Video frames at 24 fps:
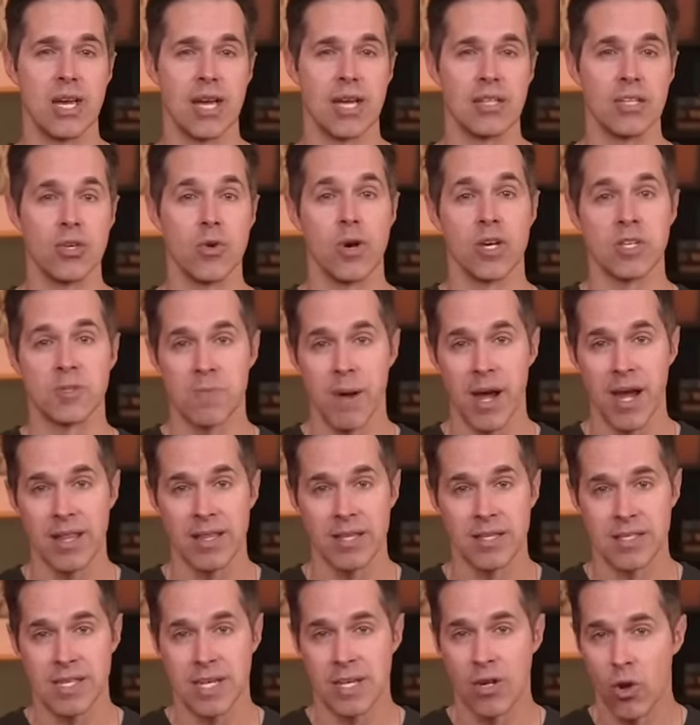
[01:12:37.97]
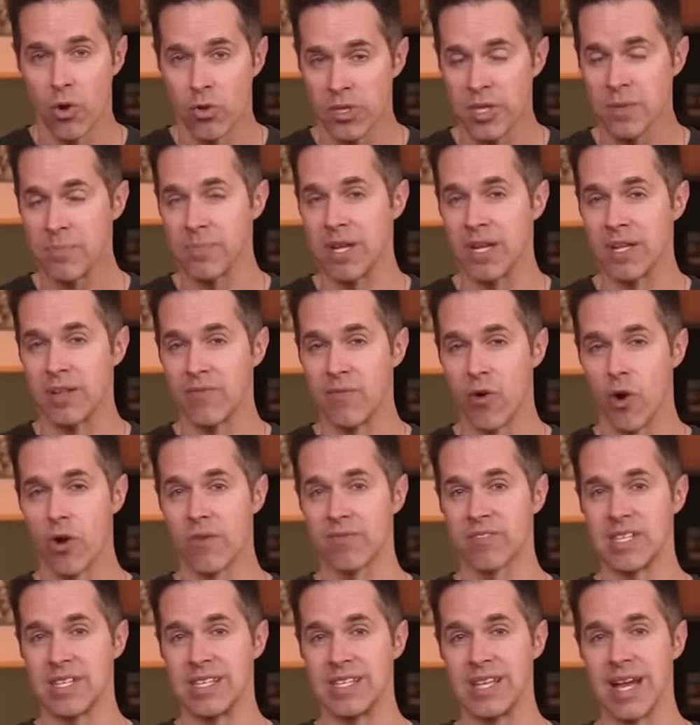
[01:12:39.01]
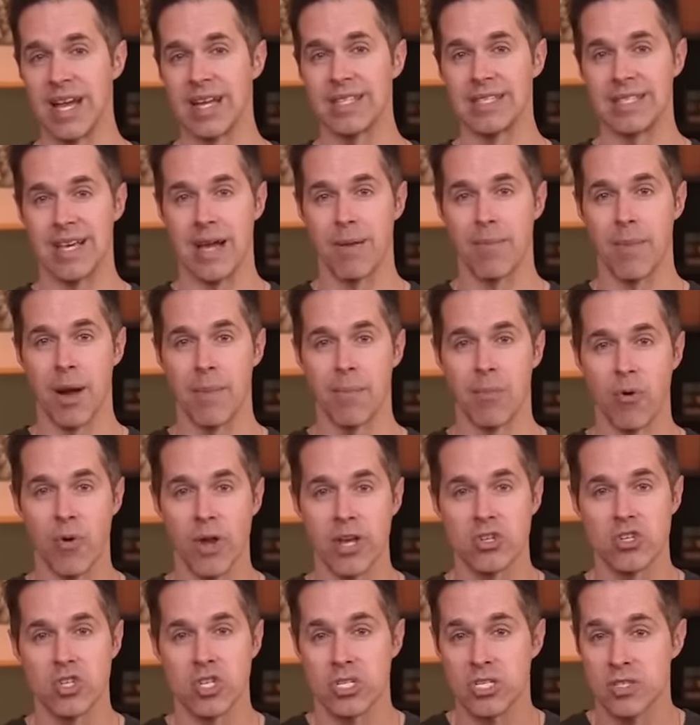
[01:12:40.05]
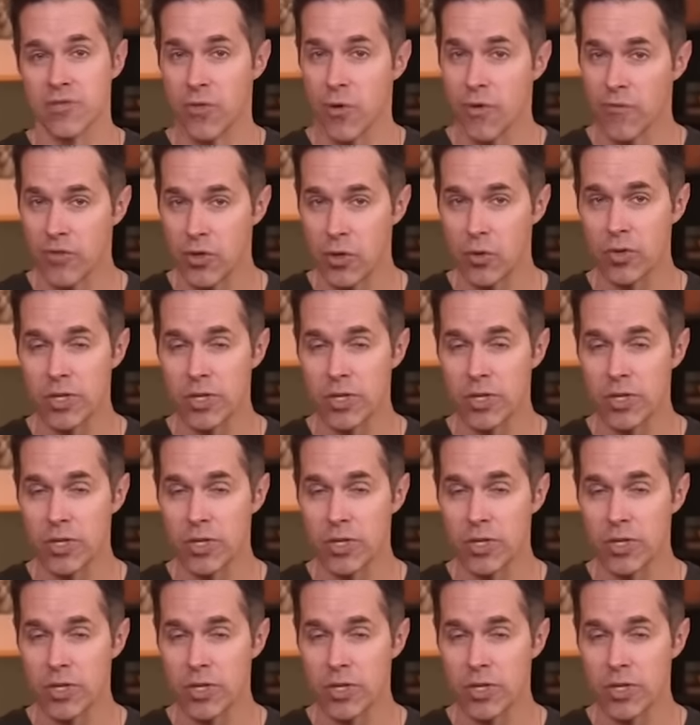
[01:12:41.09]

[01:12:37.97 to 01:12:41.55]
and U S pilots had only been involved in nighttime operations for a few